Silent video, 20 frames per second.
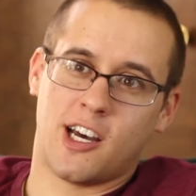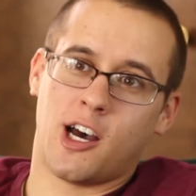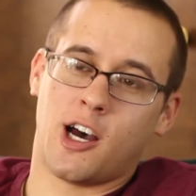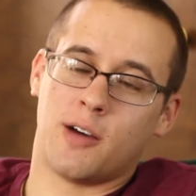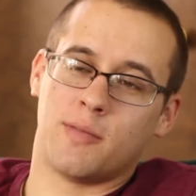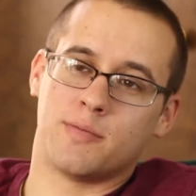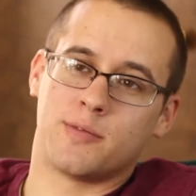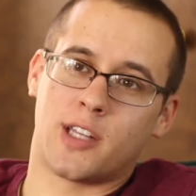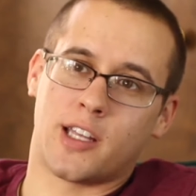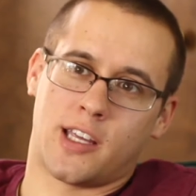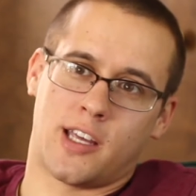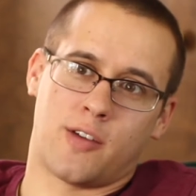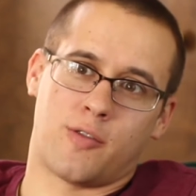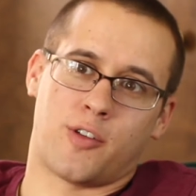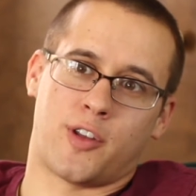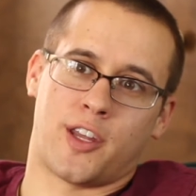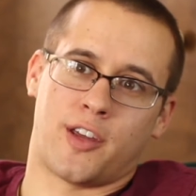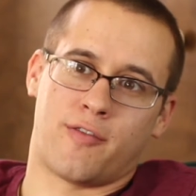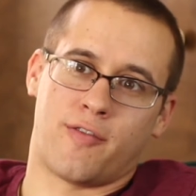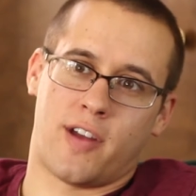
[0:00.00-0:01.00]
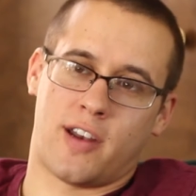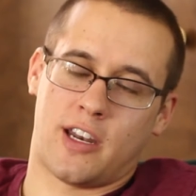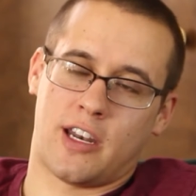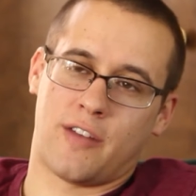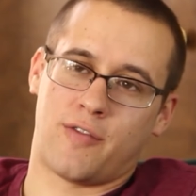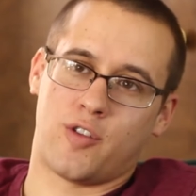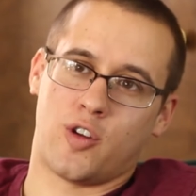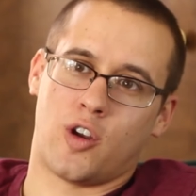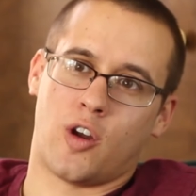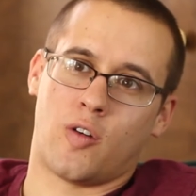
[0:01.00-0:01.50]
Um, they get really offended
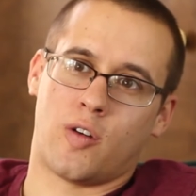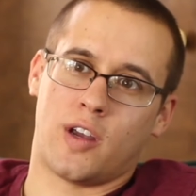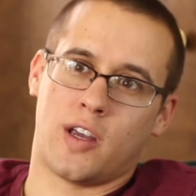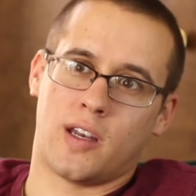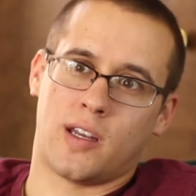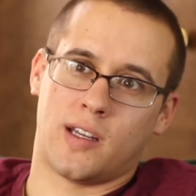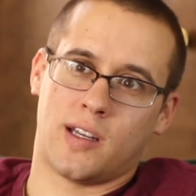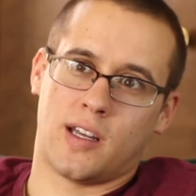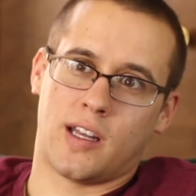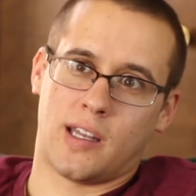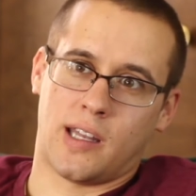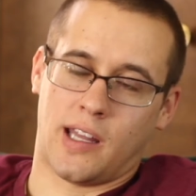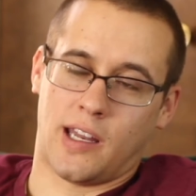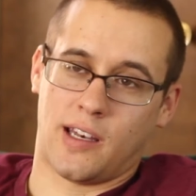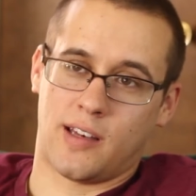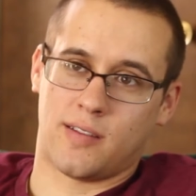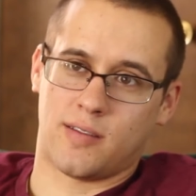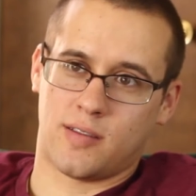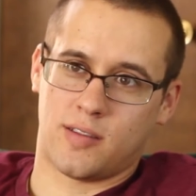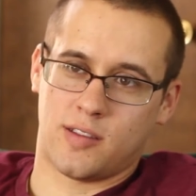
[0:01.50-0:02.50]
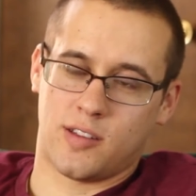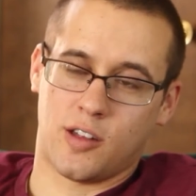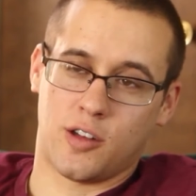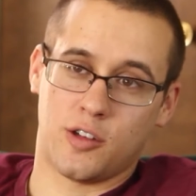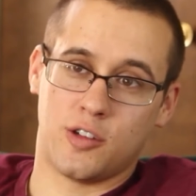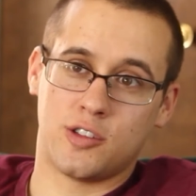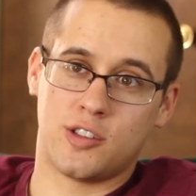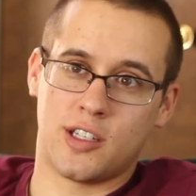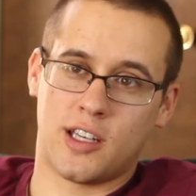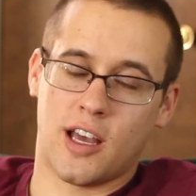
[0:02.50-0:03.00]
if you don't eat it, and they
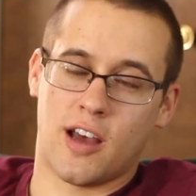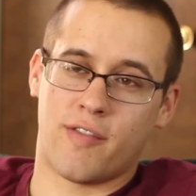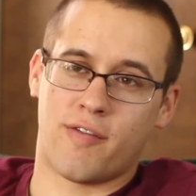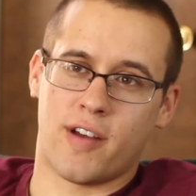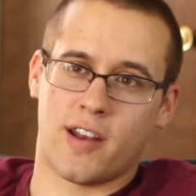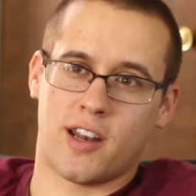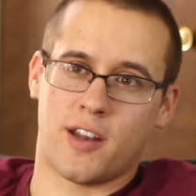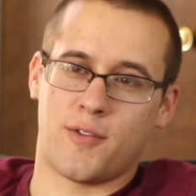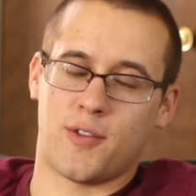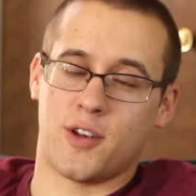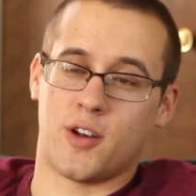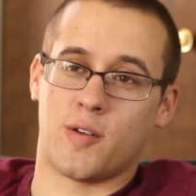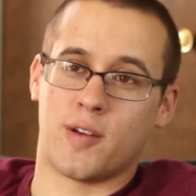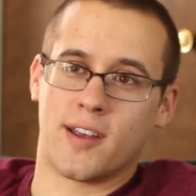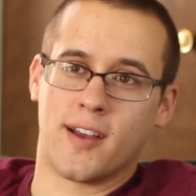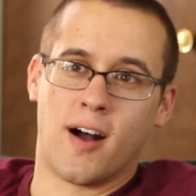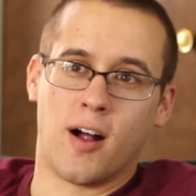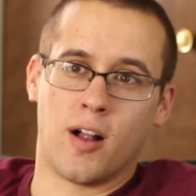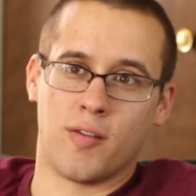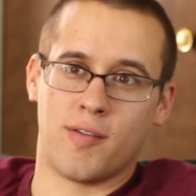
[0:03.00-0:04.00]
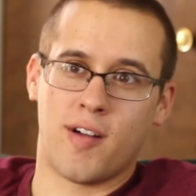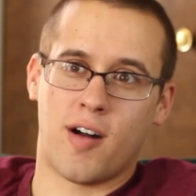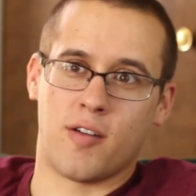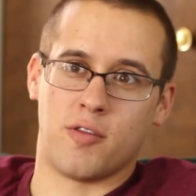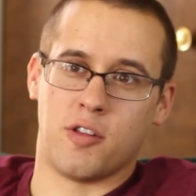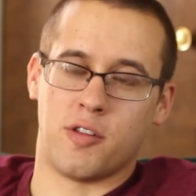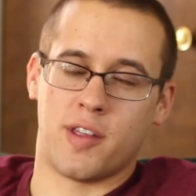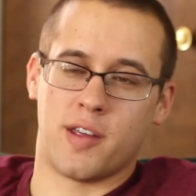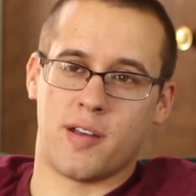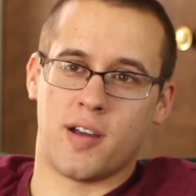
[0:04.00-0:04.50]
they'll usually get offended if you don't eat all of it.
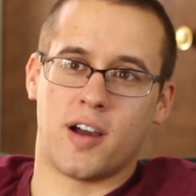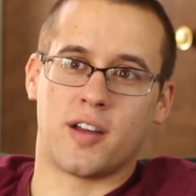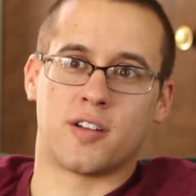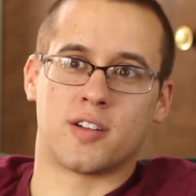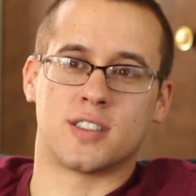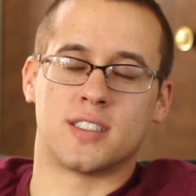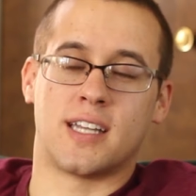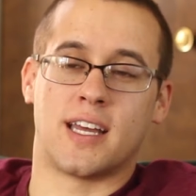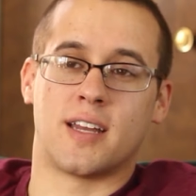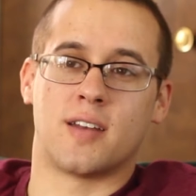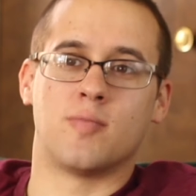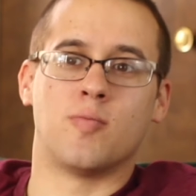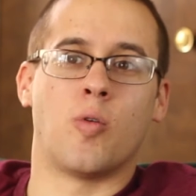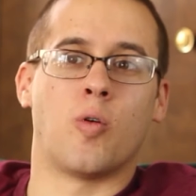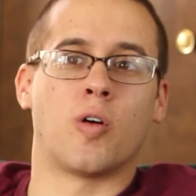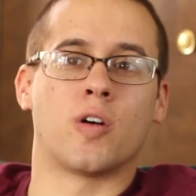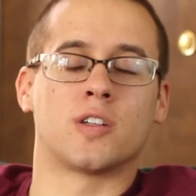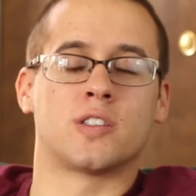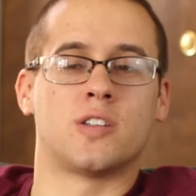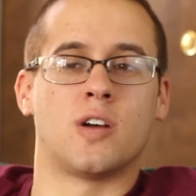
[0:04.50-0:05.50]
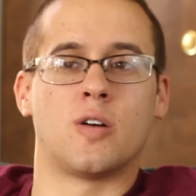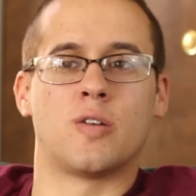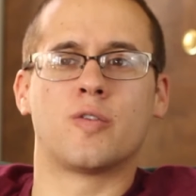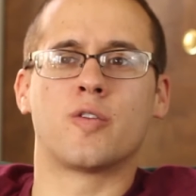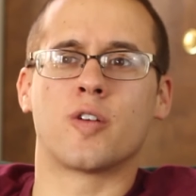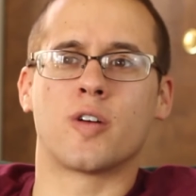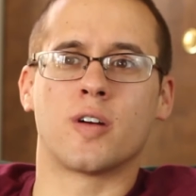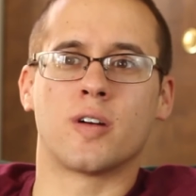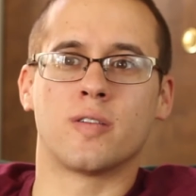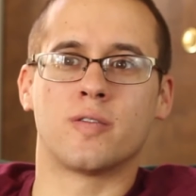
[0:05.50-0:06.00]
Although they understand more so
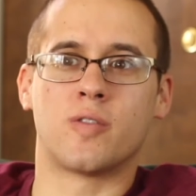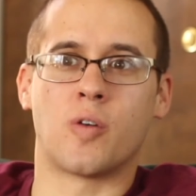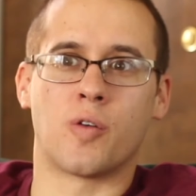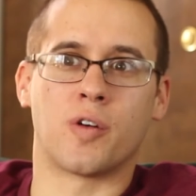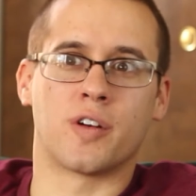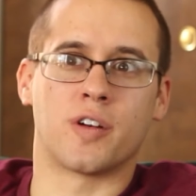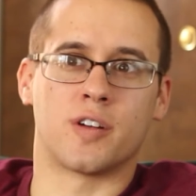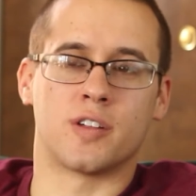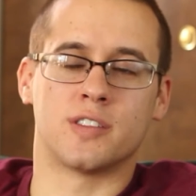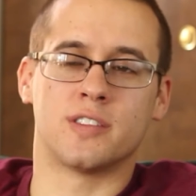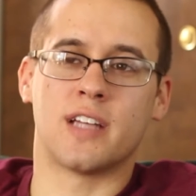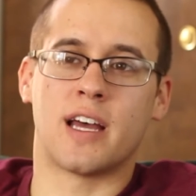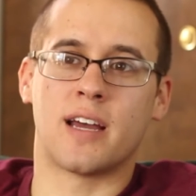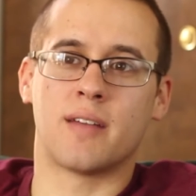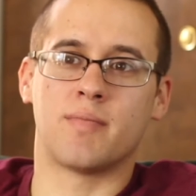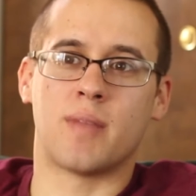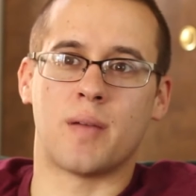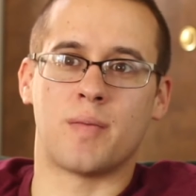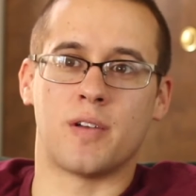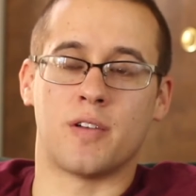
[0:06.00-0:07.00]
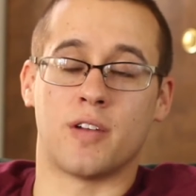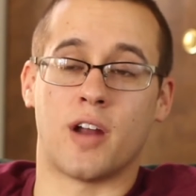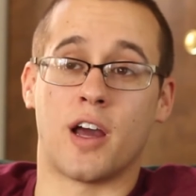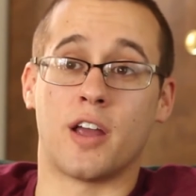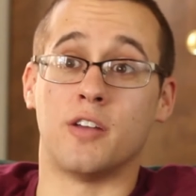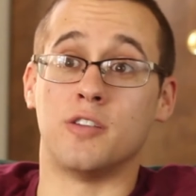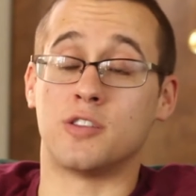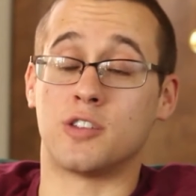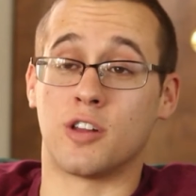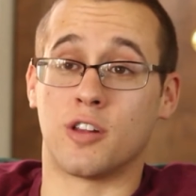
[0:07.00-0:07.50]
for foreigners that maybe you're
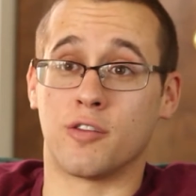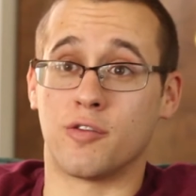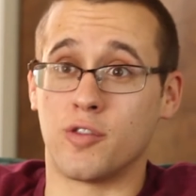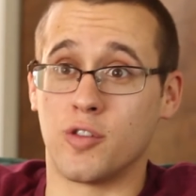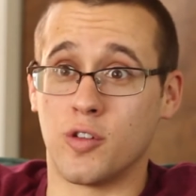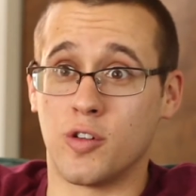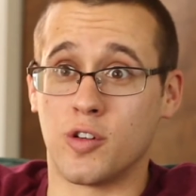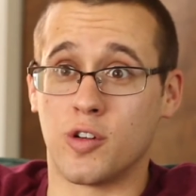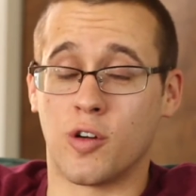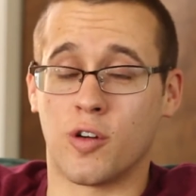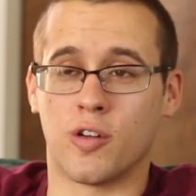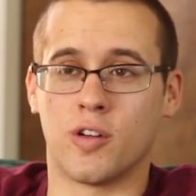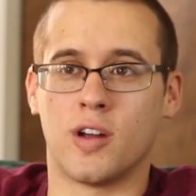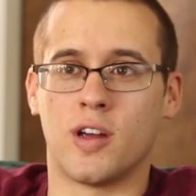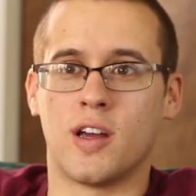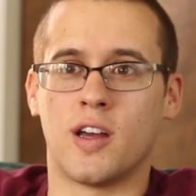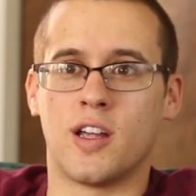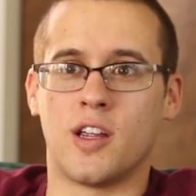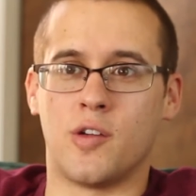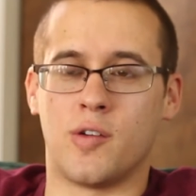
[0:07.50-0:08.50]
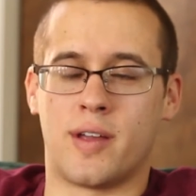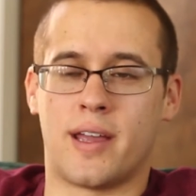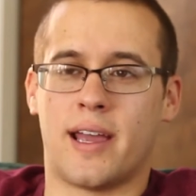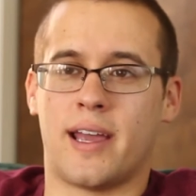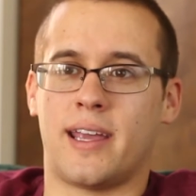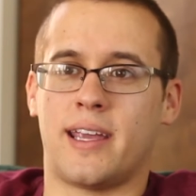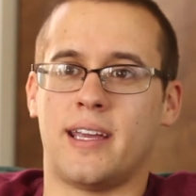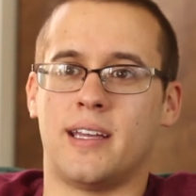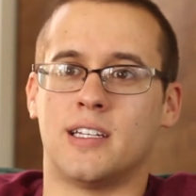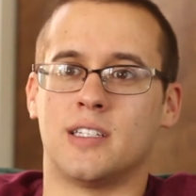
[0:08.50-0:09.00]
not used to their food or you
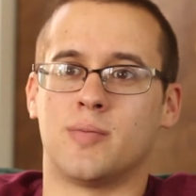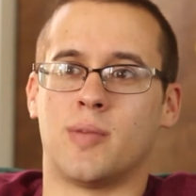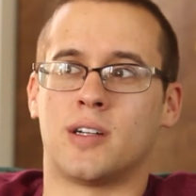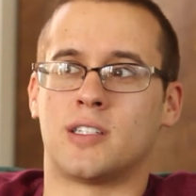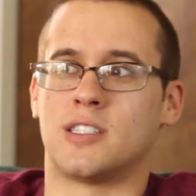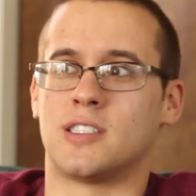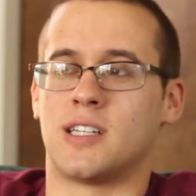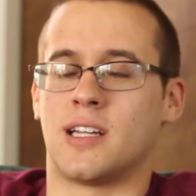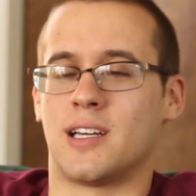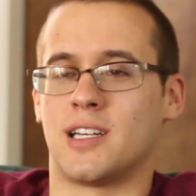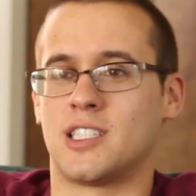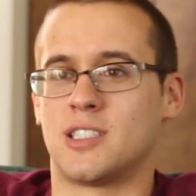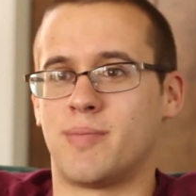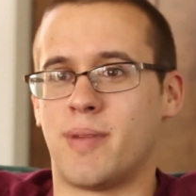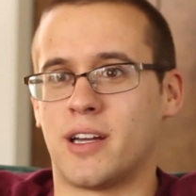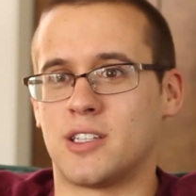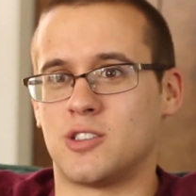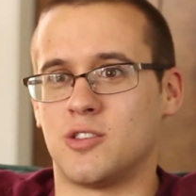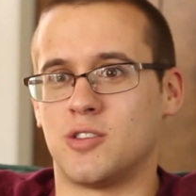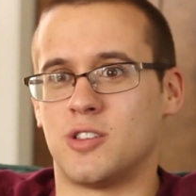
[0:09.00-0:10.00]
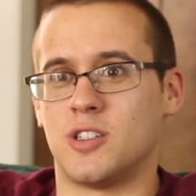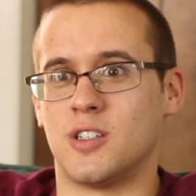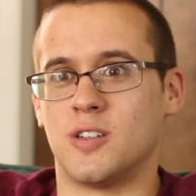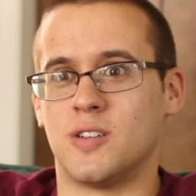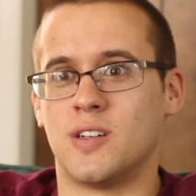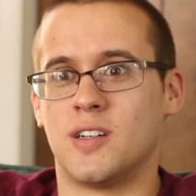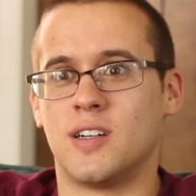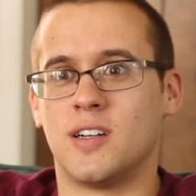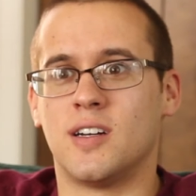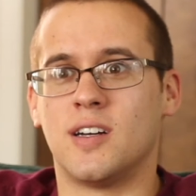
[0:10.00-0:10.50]
can't eat as much as they expect you to.